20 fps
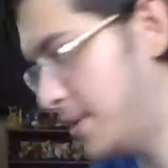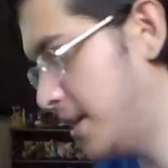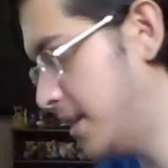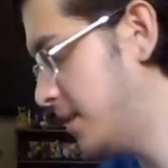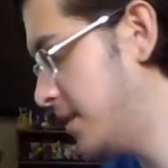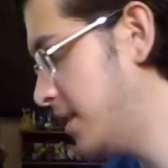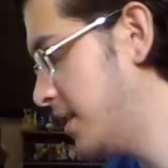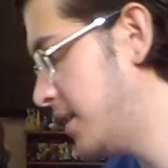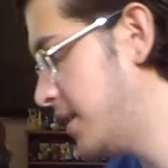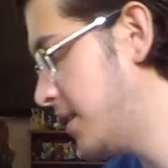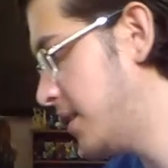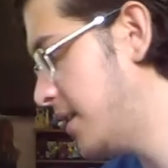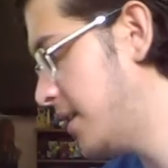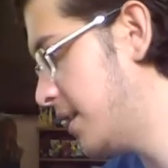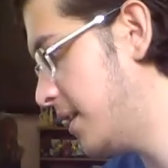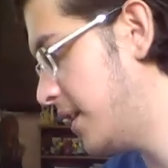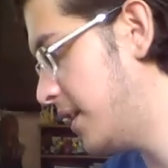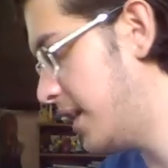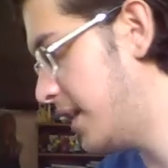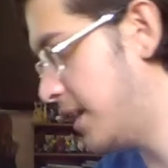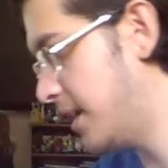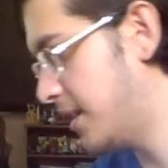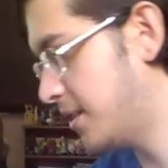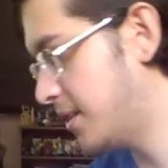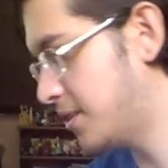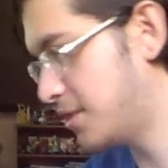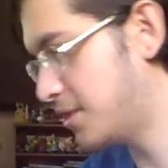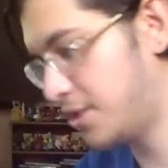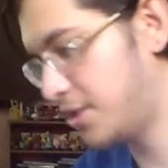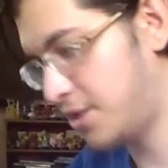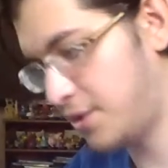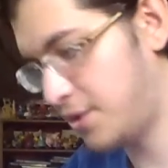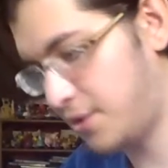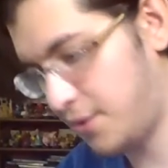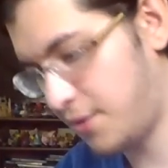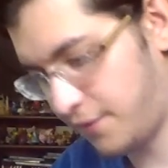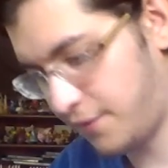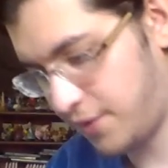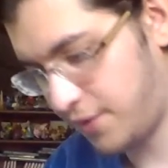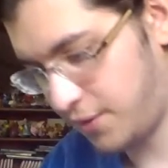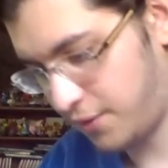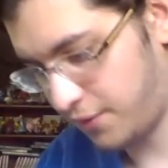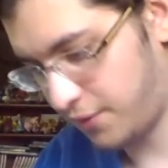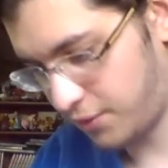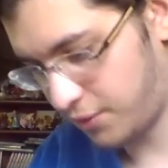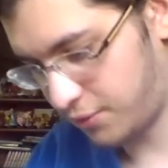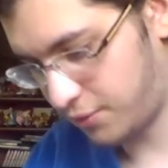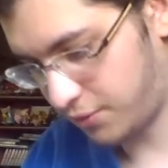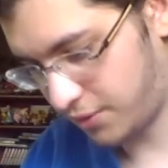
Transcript: pin, and I'll just show you a few of the cool